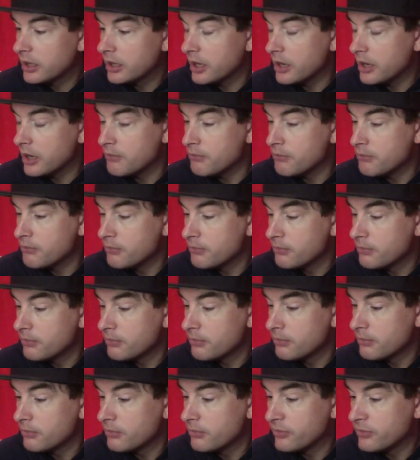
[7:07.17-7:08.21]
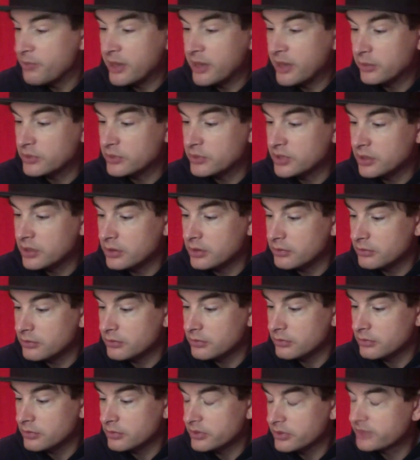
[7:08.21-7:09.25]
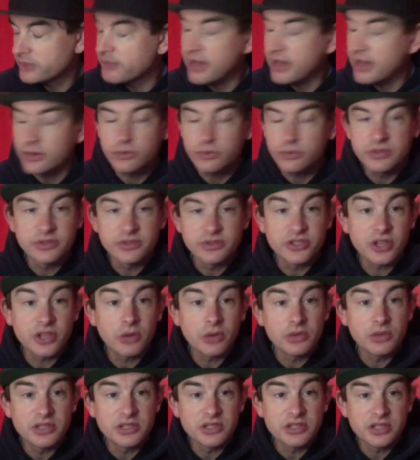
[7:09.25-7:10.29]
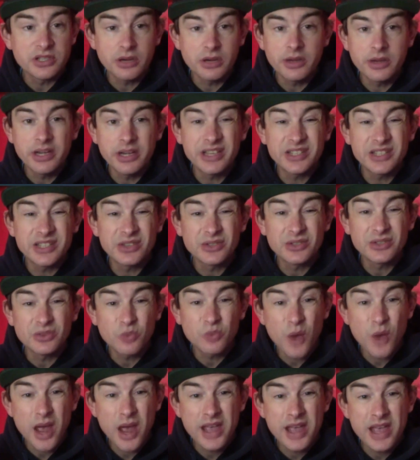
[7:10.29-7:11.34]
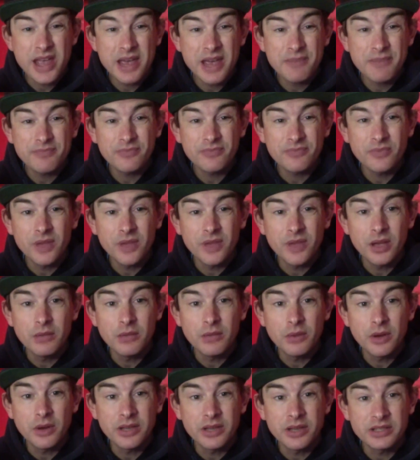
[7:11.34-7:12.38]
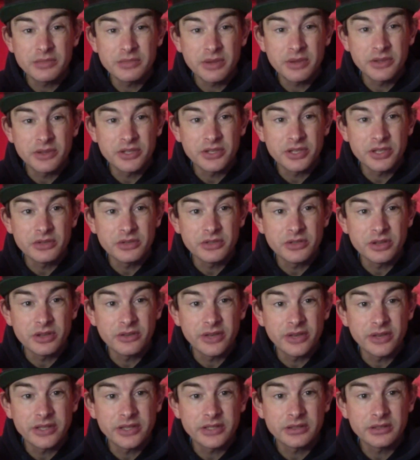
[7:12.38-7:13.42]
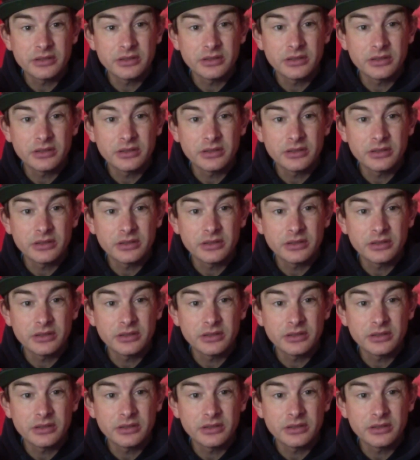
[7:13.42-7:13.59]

Pedals aren't pedals. The sole isn't showing any signs of wear yet. I'll get some other shoes that I've had